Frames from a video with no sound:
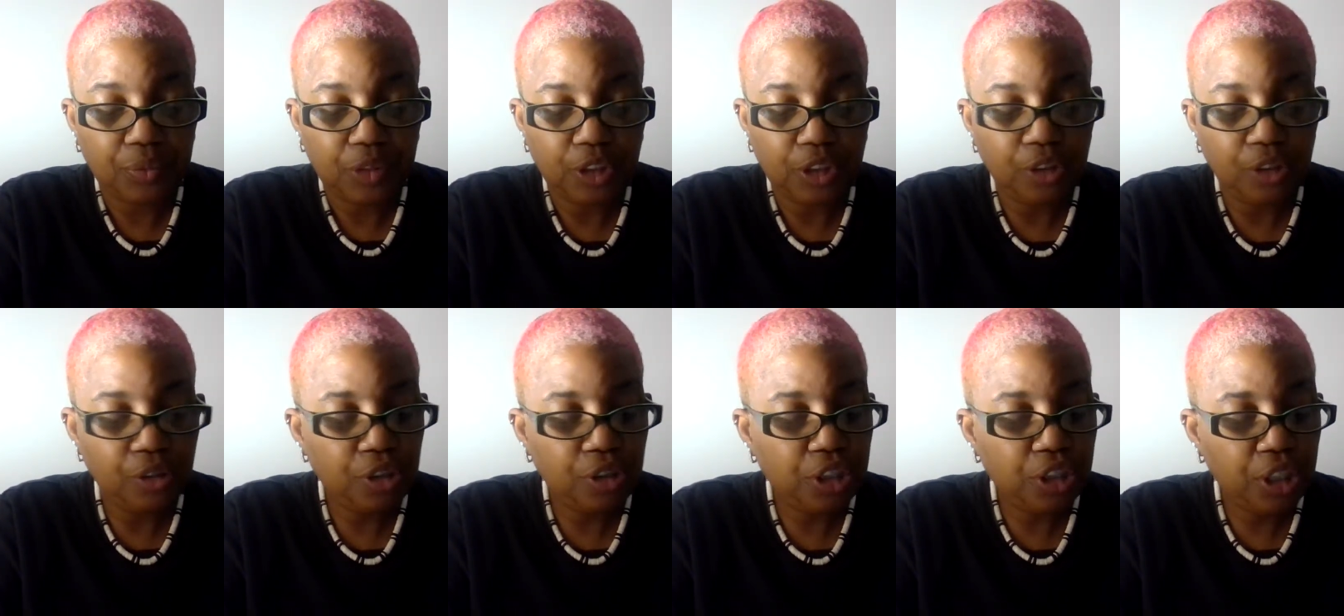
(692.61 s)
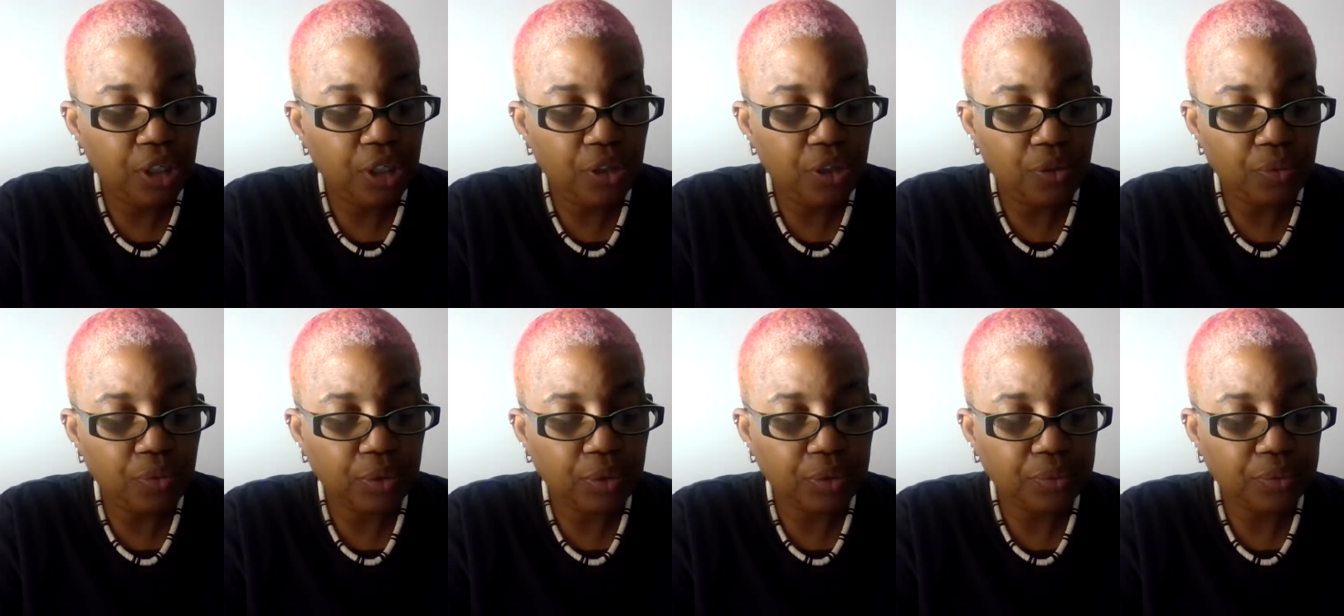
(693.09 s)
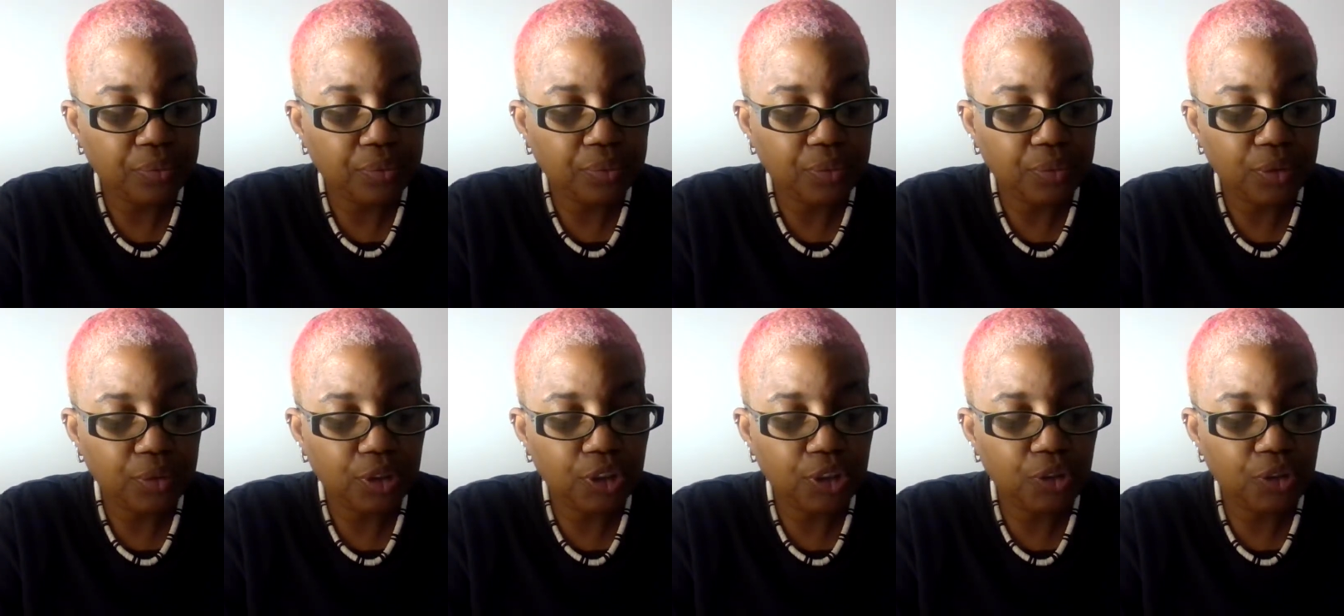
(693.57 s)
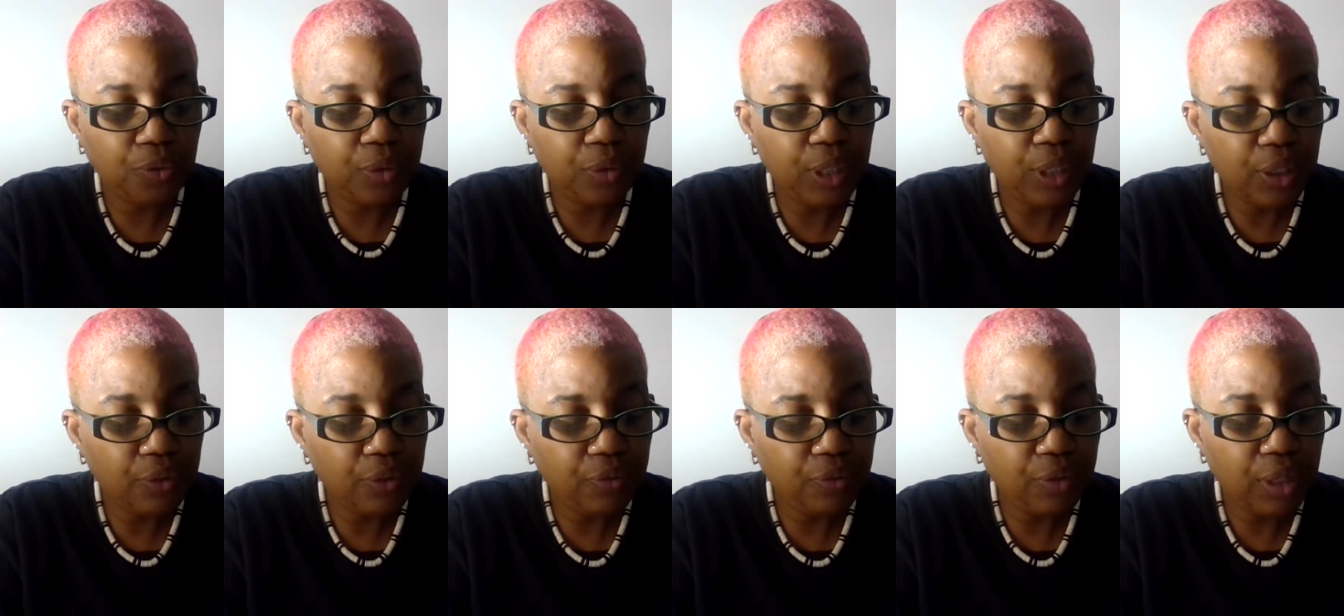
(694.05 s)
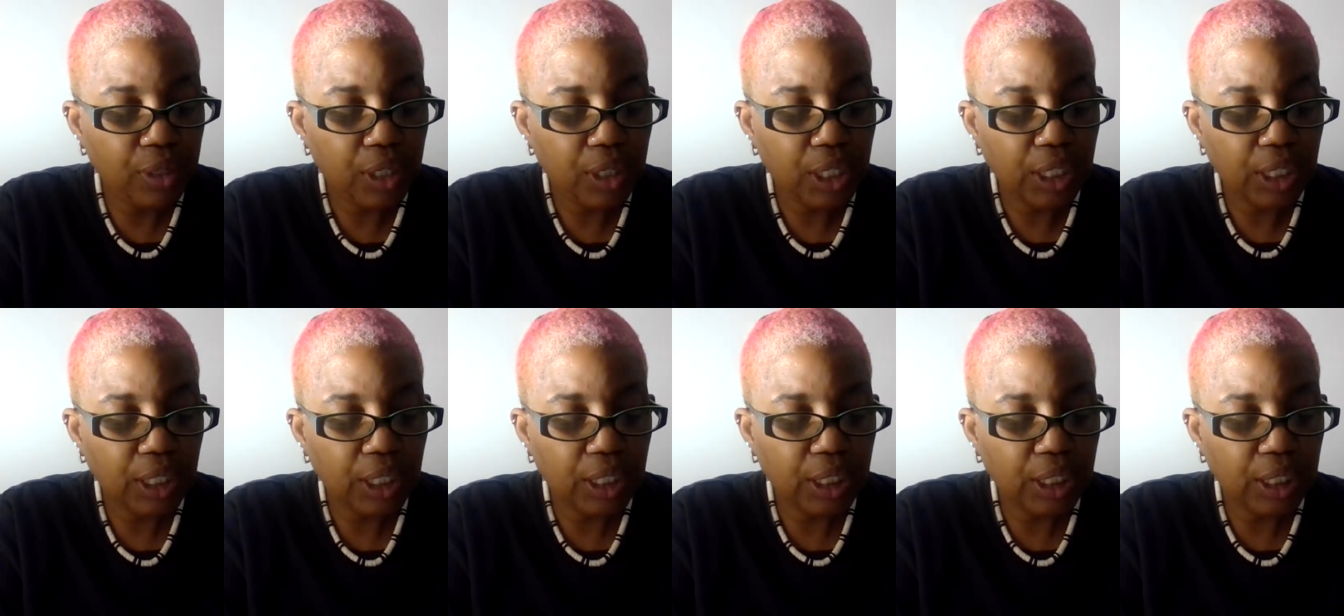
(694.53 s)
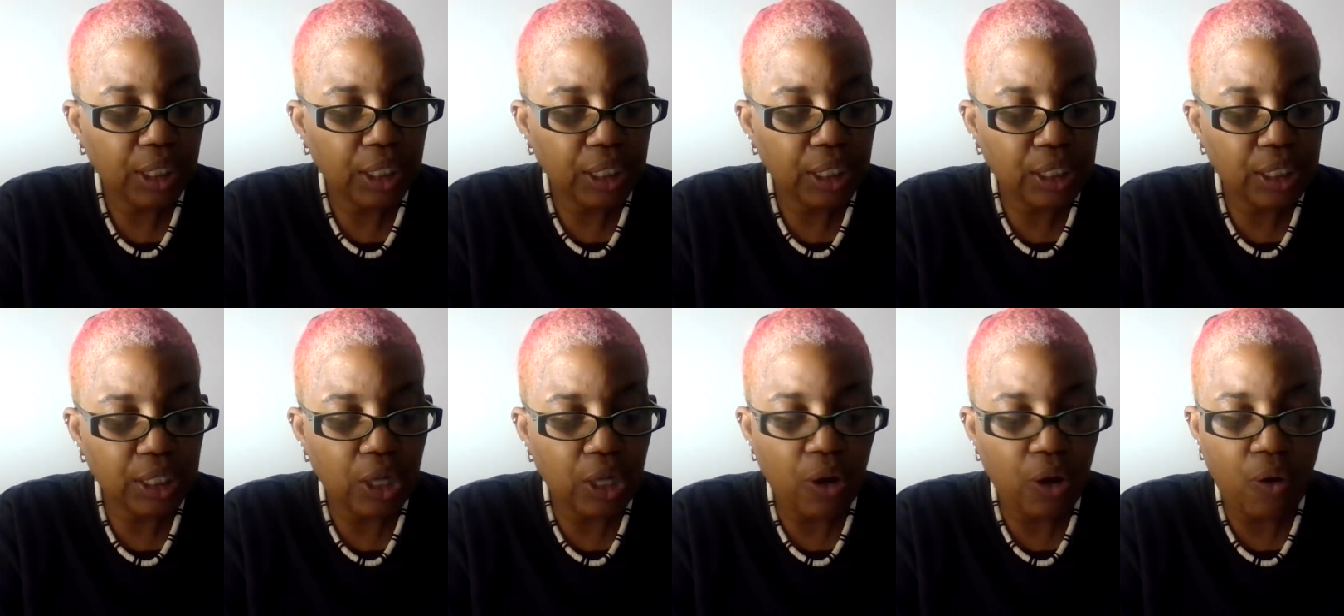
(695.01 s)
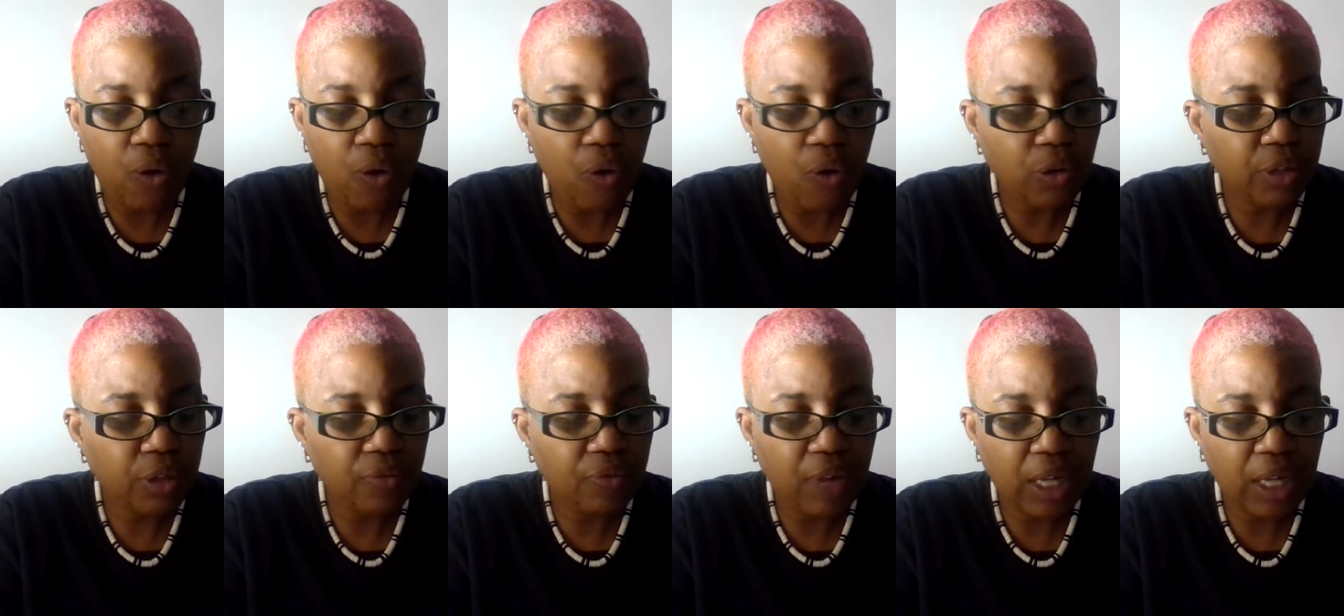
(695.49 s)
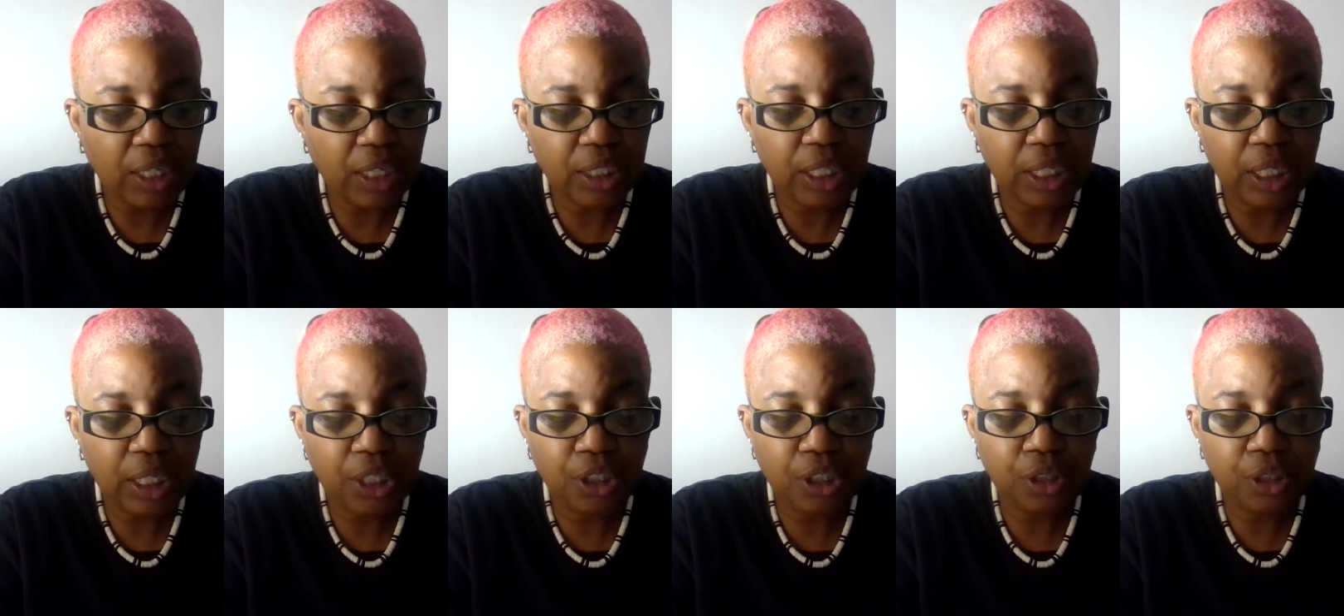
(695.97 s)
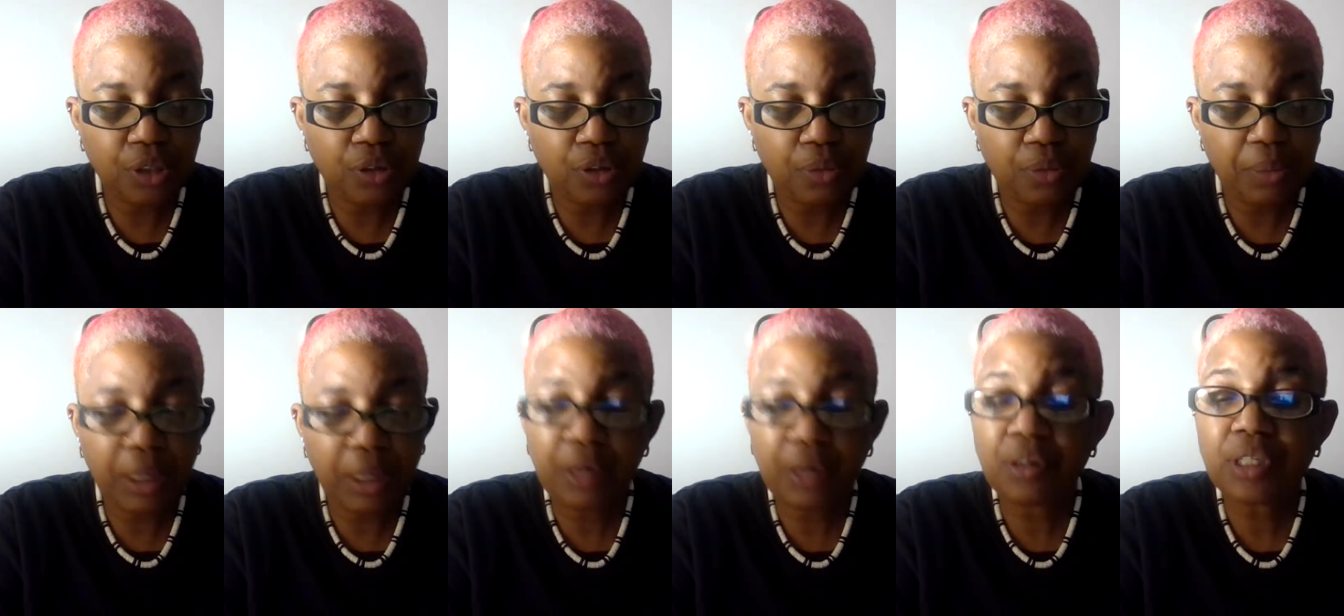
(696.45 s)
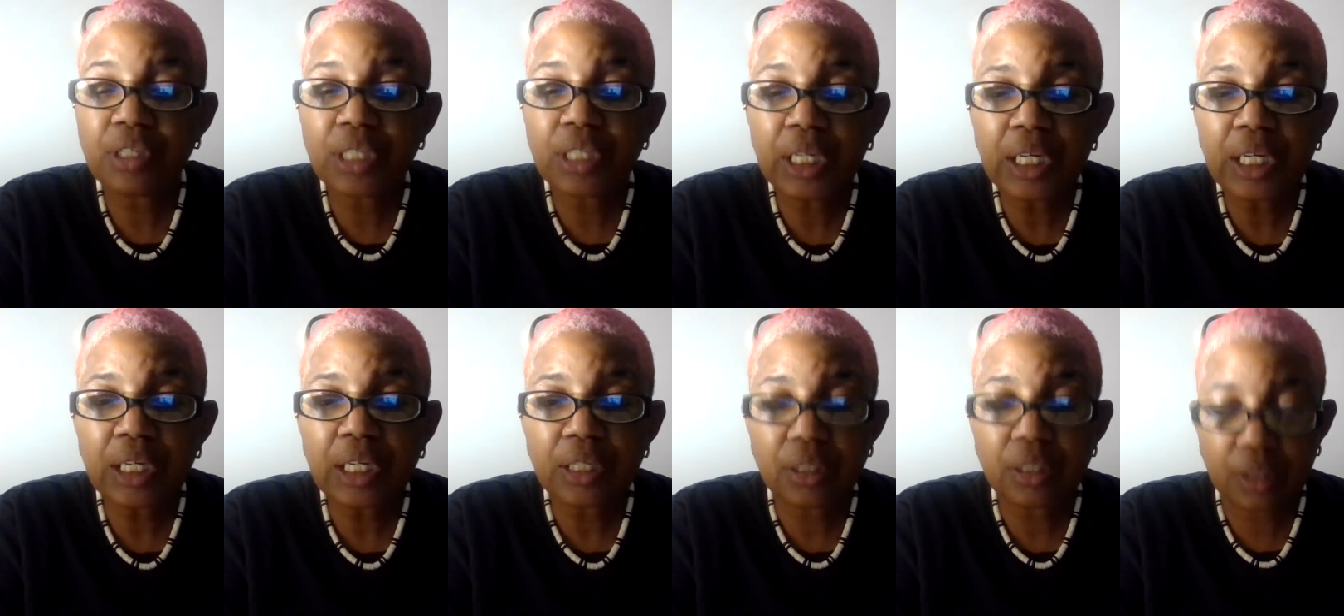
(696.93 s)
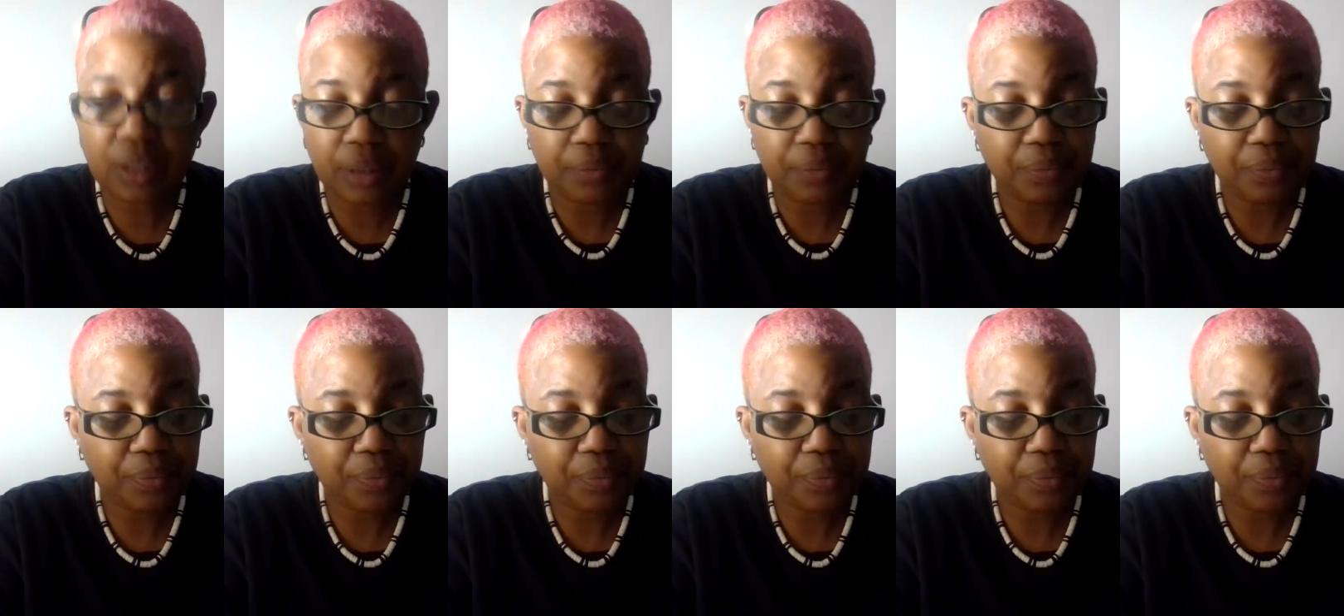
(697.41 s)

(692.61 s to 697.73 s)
You're genuine. Grief is all the validation your marriage needs.